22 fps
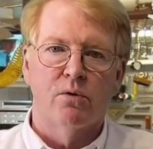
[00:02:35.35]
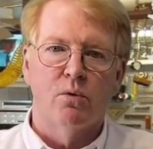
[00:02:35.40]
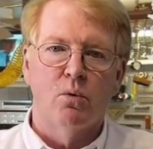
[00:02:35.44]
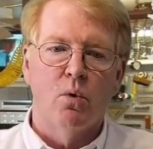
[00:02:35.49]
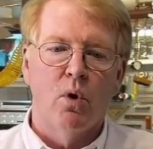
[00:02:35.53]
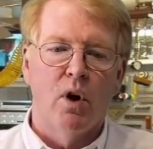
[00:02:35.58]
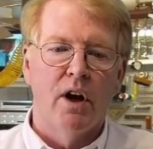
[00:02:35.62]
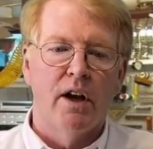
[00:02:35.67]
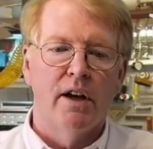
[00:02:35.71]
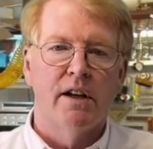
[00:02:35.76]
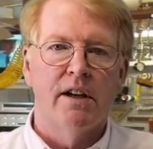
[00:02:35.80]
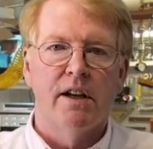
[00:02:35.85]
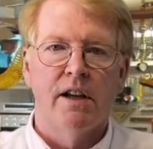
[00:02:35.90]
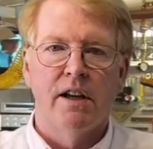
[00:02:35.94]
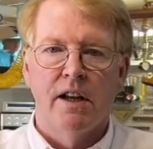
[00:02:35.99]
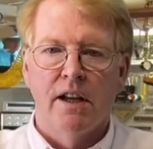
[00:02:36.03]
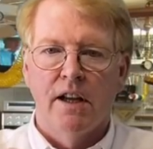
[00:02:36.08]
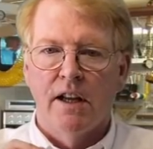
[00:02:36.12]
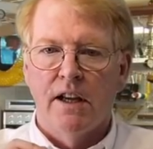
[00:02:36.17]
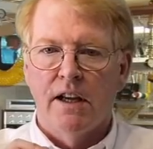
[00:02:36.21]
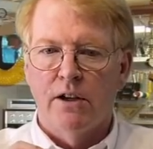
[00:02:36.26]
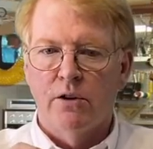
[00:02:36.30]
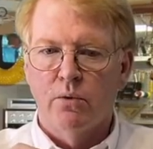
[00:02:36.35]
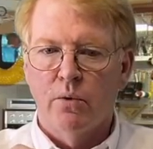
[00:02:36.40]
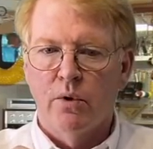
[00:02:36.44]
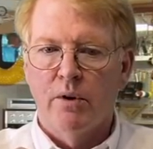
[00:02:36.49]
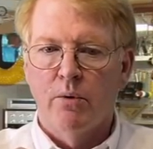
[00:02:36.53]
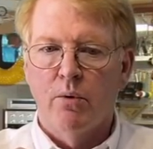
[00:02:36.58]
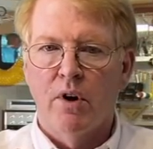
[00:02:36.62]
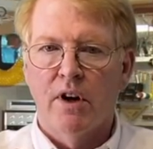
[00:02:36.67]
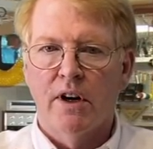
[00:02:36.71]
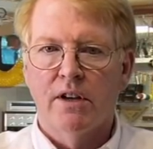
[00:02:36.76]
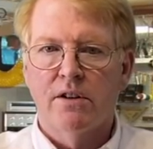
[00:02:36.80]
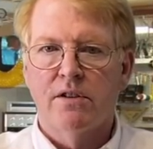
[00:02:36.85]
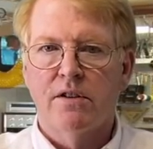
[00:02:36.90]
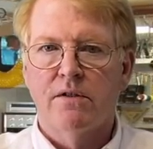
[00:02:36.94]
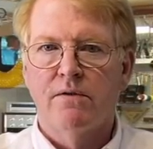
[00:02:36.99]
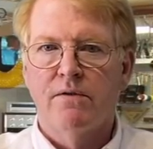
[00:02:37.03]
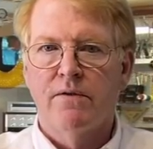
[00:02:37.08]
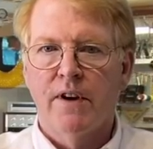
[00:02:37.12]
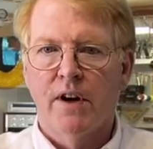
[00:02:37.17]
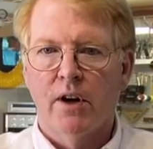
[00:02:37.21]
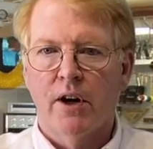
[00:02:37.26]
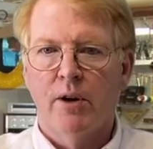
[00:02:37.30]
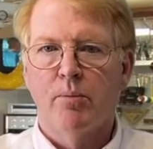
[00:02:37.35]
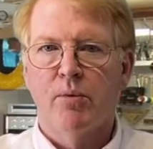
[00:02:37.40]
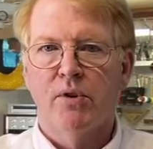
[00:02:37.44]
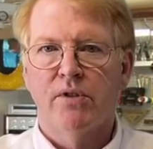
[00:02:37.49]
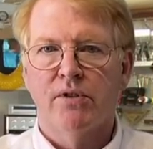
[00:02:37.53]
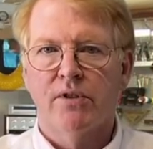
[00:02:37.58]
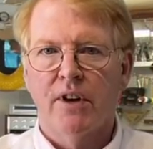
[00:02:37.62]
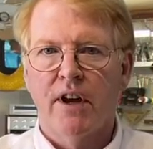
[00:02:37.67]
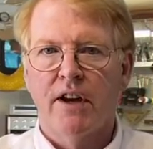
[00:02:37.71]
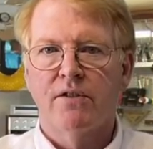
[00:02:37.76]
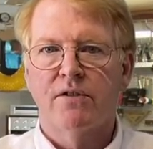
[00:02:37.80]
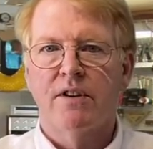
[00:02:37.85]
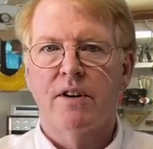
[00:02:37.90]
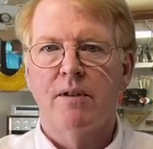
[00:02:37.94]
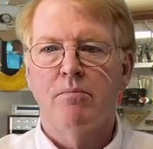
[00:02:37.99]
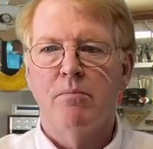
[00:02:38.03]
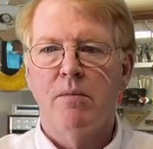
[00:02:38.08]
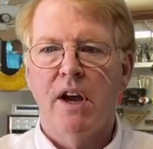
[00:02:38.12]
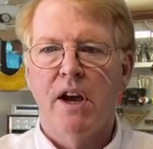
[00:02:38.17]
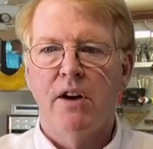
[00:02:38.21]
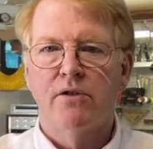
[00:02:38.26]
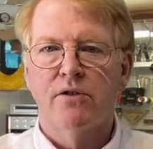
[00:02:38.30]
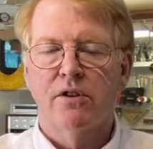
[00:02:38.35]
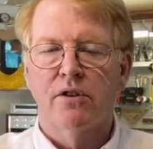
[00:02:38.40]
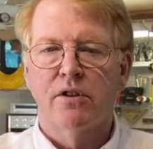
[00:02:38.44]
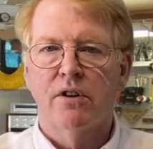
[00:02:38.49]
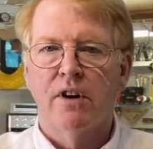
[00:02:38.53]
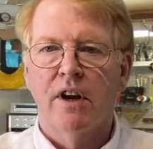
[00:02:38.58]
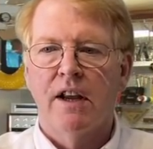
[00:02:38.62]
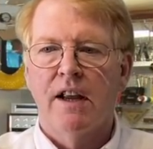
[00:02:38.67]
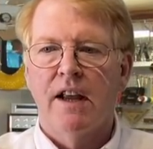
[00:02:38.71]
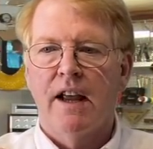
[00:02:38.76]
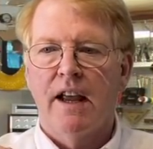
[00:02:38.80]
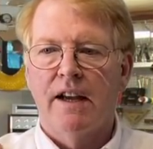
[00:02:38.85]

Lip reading: One is we wanted to very precisely measure